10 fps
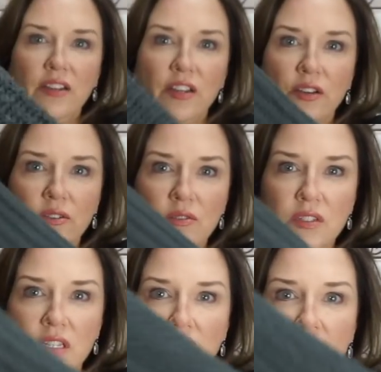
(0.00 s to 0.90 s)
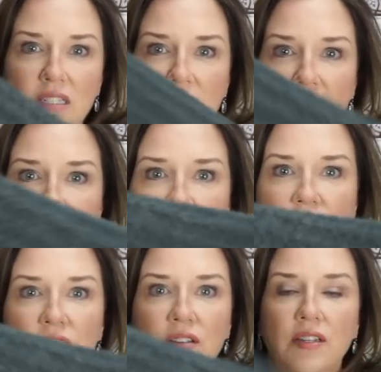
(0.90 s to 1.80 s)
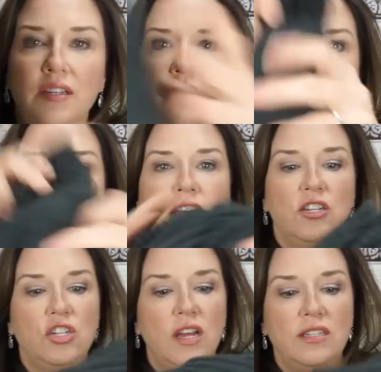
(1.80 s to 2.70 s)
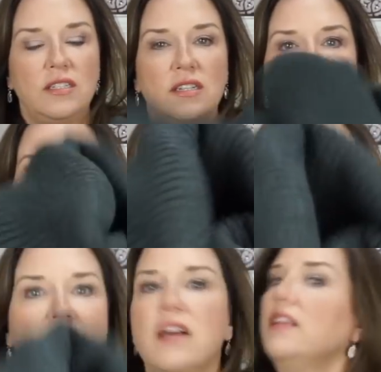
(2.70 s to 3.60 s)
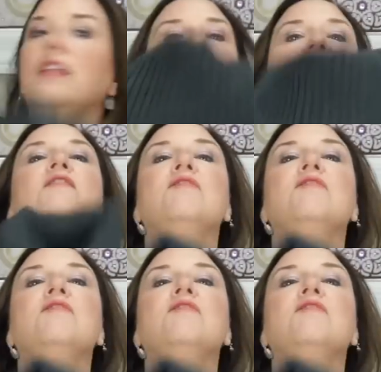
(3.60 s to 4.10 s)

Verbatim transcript: you go, with the long sleeve. And just snuggly.